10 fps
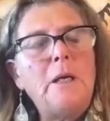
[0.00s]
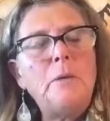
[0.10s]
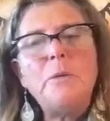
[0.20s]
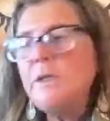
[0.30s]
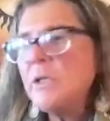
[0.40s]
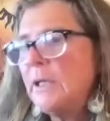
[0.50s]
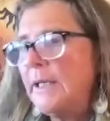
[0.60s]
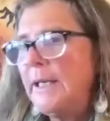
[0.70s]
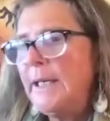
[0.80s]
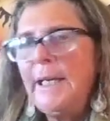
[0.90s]

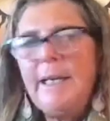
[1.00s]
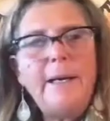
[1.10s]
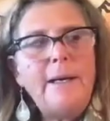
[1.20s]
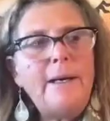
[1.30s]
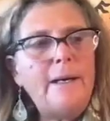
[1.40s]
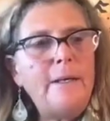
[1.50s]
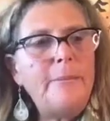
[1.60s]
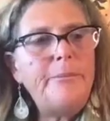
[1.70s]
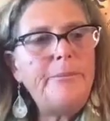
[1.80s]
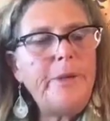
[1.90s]
originally,
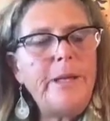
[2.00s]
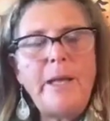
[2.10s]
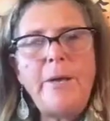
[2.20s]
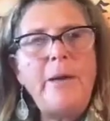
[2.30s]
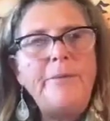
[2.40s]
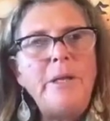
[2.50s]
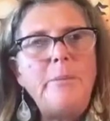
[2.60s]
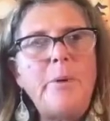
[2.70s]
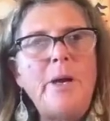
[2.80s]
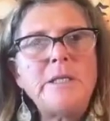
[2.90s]
and I don't have any
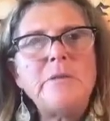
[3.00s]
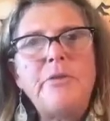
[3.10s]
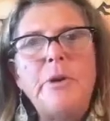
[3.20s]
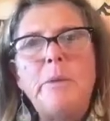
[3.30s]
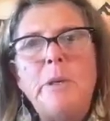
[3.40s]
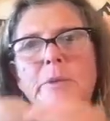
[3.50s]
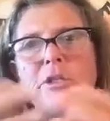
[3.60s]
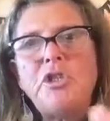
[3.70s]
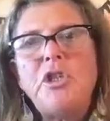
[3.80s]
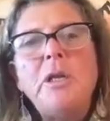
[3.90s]
products in front of me, but
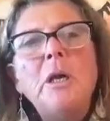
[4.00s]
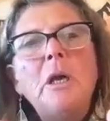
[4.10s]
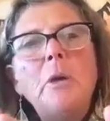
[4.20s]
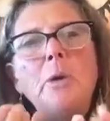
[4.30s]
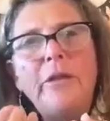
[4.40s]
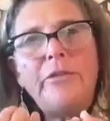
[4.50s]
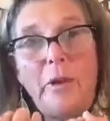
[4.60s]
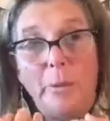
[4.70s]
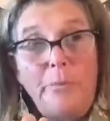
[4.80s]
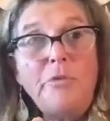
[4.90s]
she's
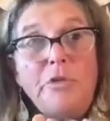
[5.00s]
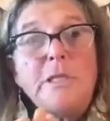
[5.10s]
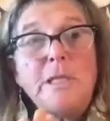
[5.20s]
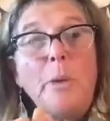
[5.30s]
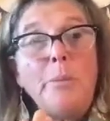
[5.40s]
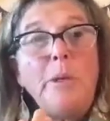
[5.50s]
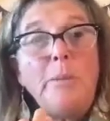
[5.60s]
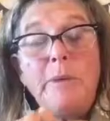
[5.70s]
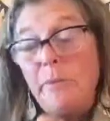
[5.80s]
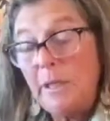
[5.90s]
helping
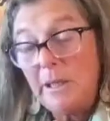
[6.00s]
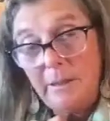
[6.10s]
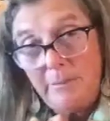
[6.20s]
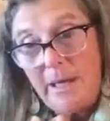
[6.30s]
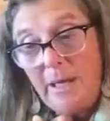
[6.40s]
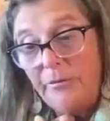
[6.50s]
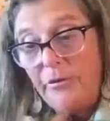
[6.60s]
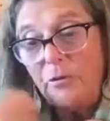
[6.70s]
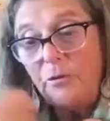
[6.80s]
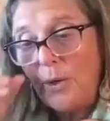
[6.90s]
me reclaim my health.
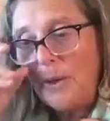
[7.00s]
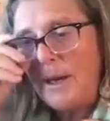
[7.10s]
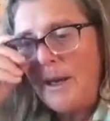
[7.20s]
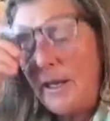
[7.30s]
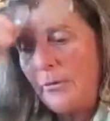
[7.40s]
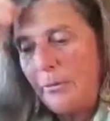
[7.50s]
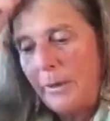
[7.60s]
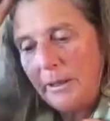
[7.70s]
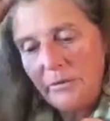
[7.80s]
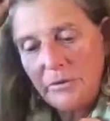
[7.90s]
She's one of my health
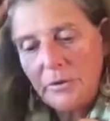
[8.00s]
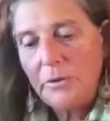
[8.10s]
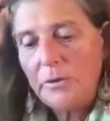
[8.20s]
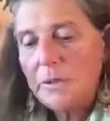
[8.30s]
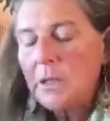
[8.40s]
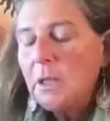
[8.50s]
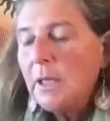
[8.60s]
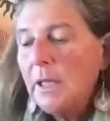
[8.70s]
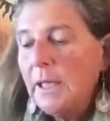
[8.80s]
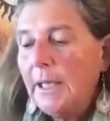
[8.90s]
practitioners.
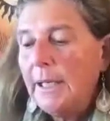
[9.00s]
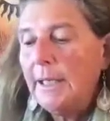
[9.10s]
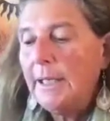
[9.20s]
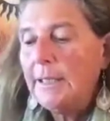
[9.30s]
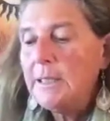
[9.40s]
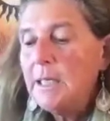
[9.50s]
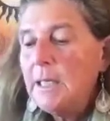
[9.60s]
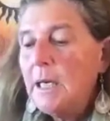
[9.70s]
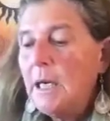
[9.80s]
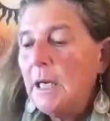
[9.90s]
And,
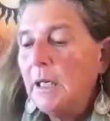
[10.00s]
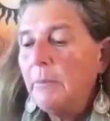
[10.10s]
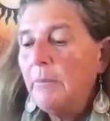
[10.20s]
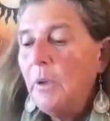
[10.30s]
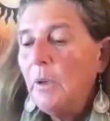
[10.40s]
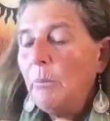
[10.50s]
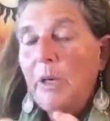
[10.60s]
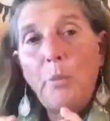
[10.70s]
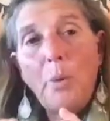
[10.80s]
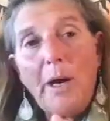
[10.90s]

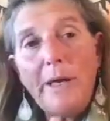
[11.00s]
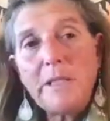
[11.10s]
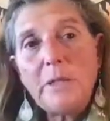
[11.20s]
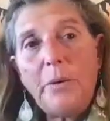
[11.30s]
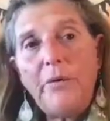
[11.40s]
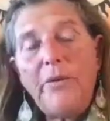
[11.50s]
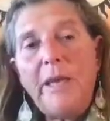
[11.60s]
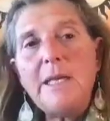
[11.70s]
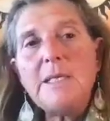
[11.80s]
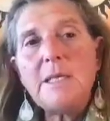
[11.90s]
but I started
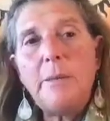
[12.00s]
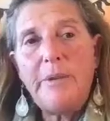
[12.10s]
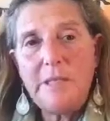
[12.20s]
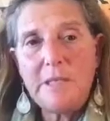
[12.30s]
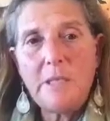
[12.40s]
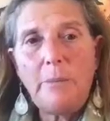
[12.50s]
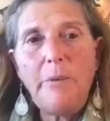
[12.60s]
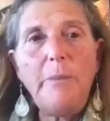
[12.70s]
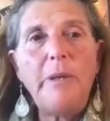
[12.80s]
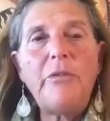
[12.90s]
taking some of these
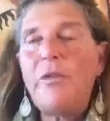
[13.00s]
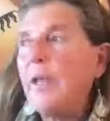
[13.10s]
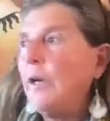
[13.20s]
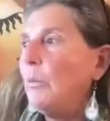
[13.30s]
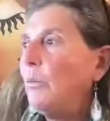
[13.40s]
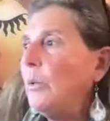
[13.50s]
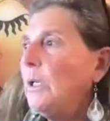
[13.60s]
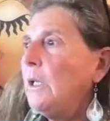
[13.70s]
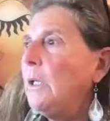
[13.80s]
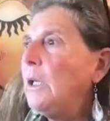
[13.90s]
supplements that are
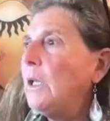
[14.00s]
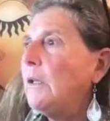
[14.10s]
really